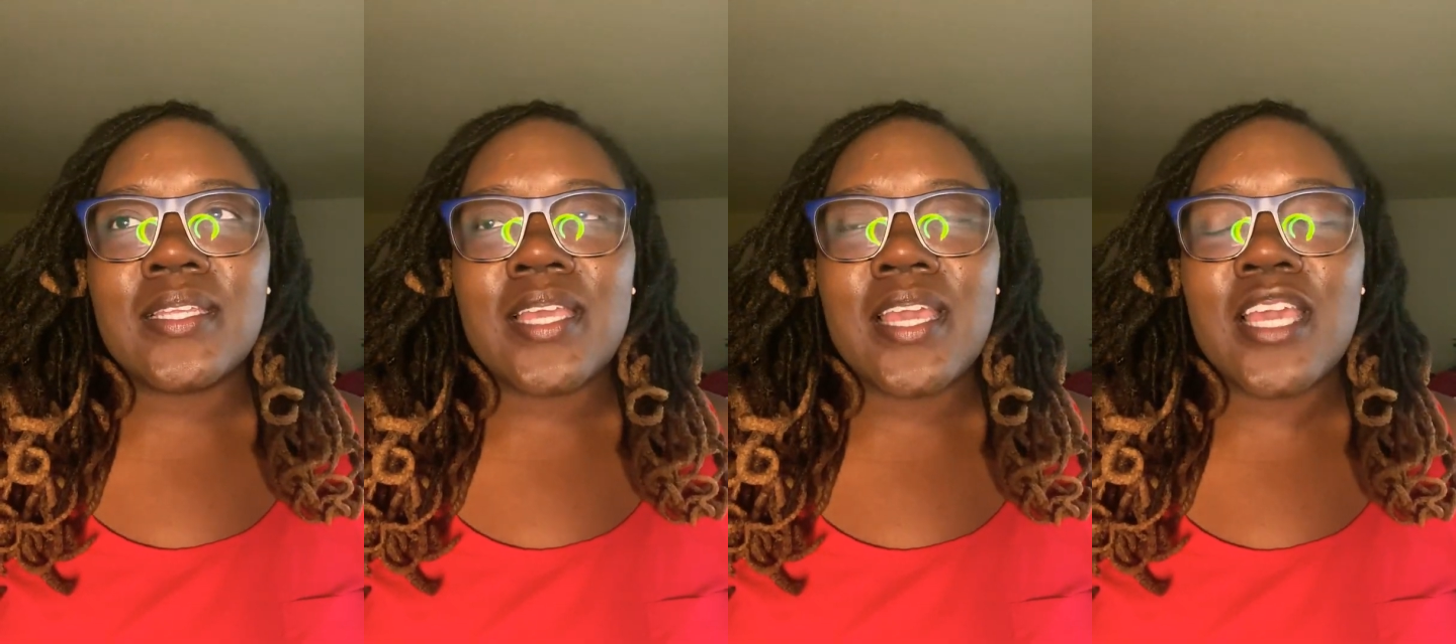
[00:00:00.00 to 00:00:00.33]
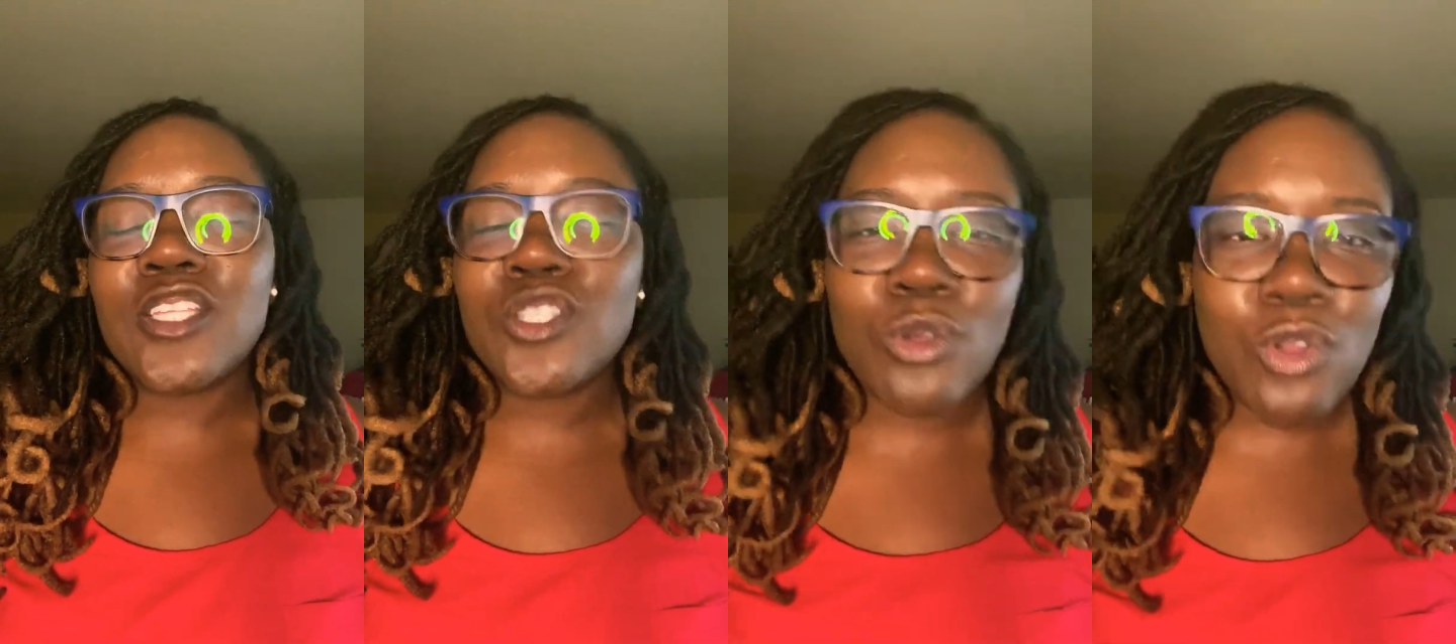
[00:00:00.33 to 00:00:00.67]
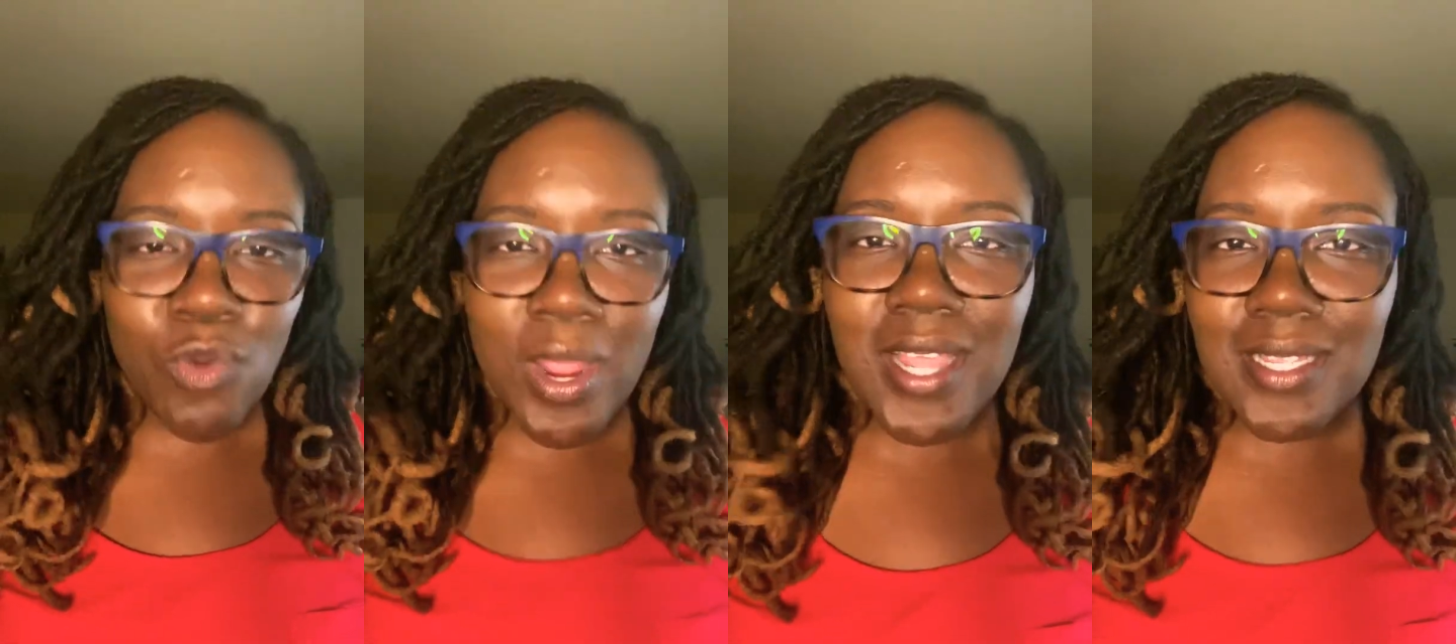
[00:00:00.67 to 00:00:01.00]
it's so
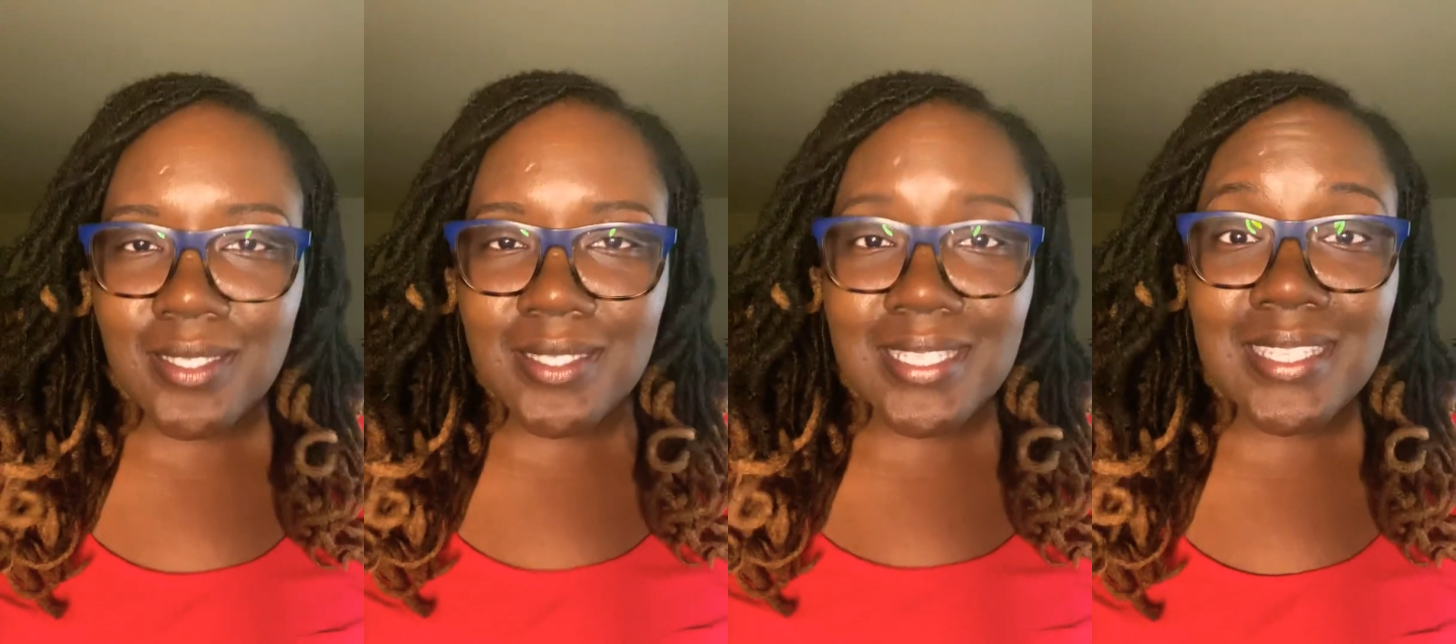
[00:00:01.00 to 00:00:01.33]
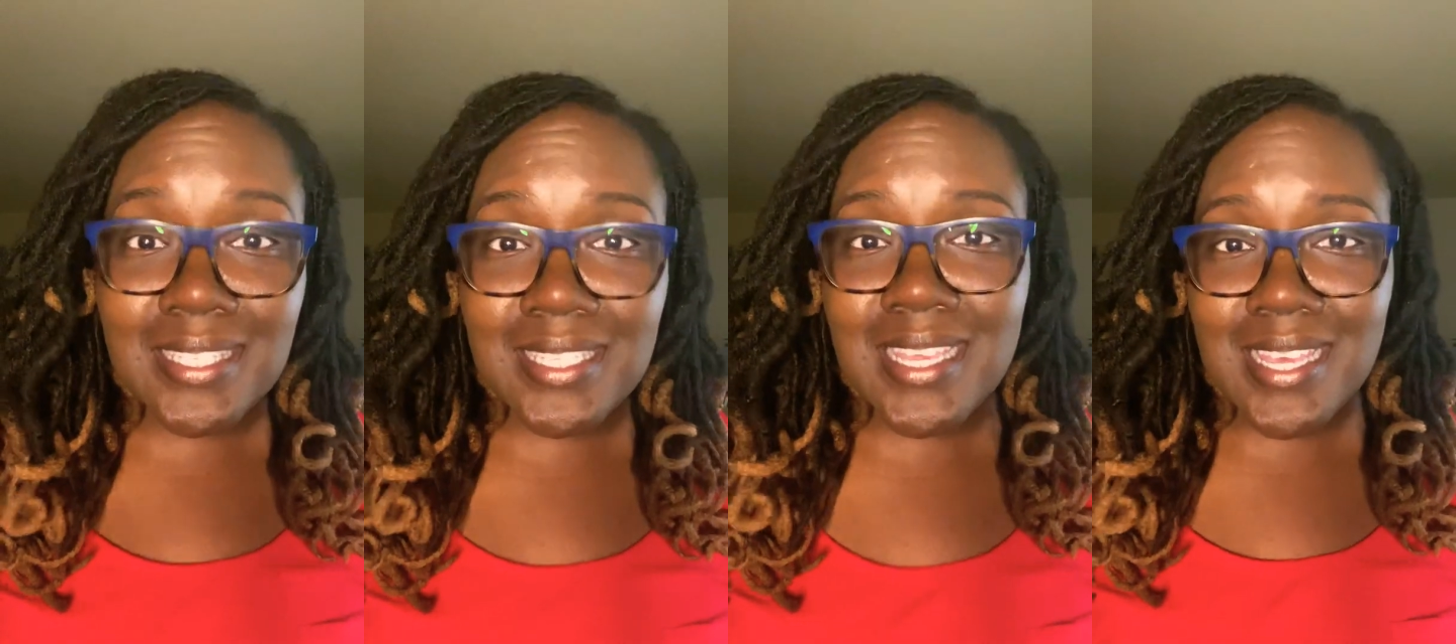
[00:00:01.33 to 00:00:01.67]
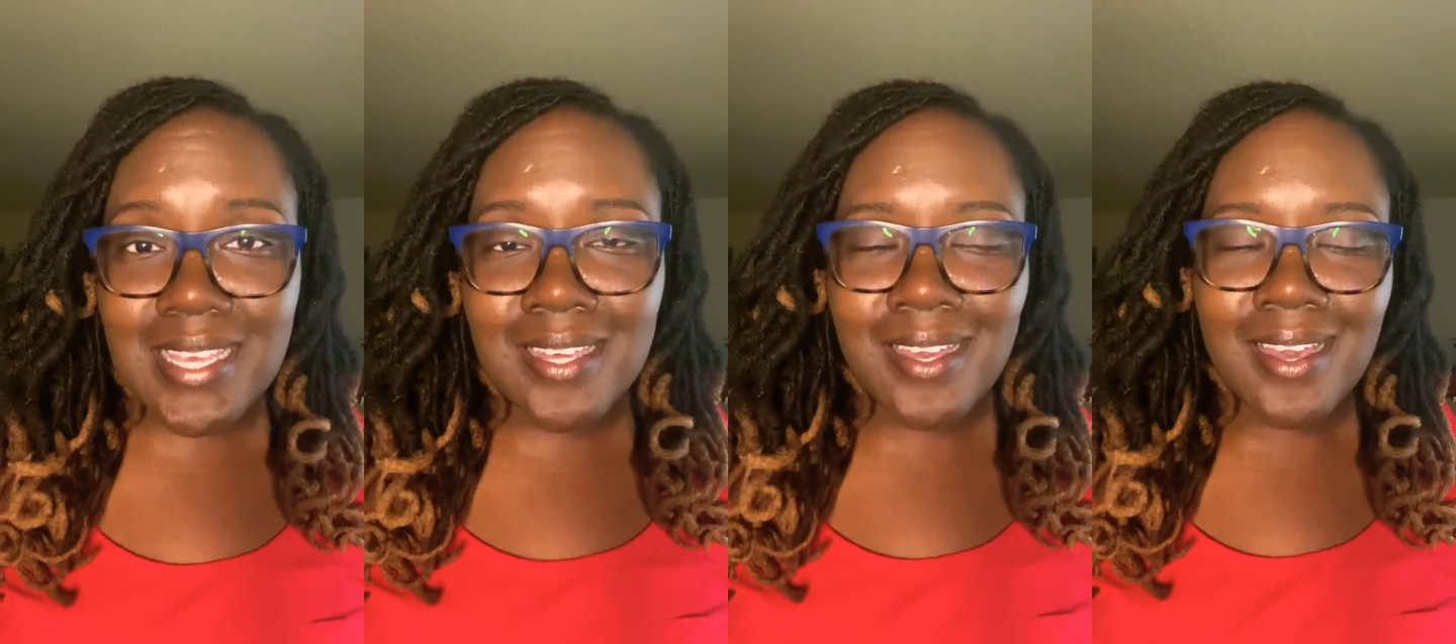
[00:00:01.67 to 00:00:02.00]
great to
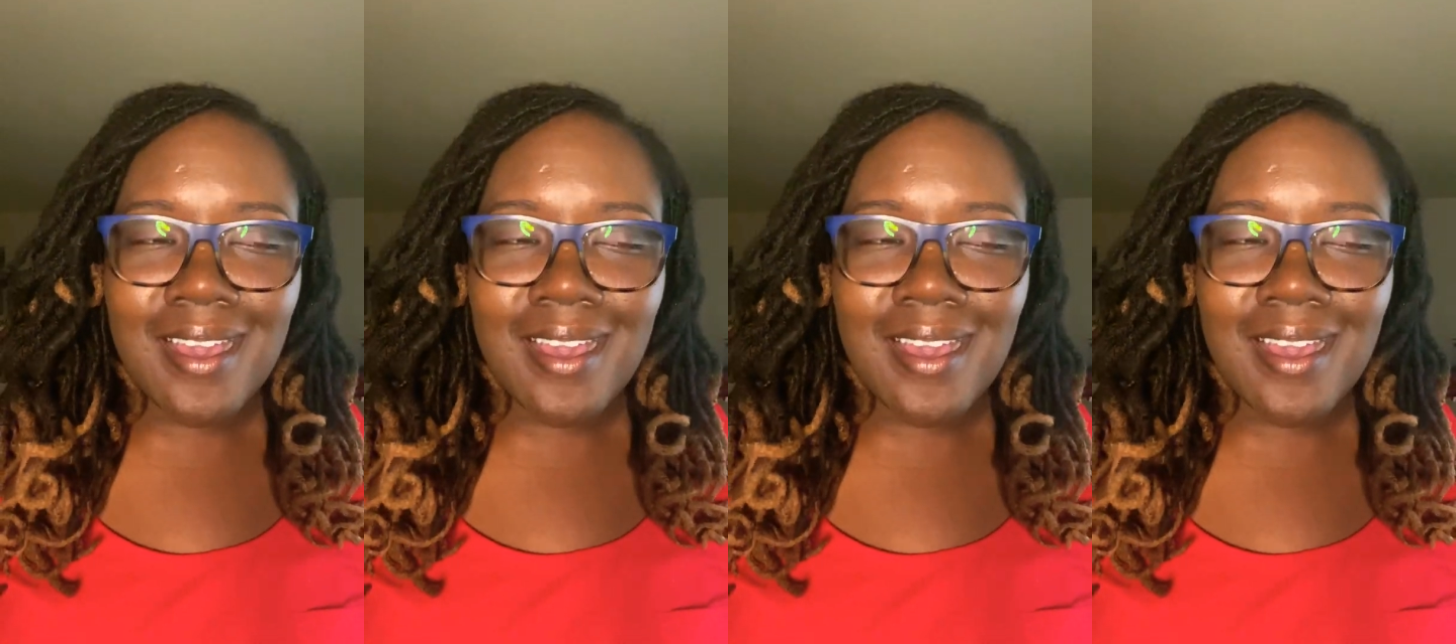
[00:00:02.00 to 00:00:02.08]
see,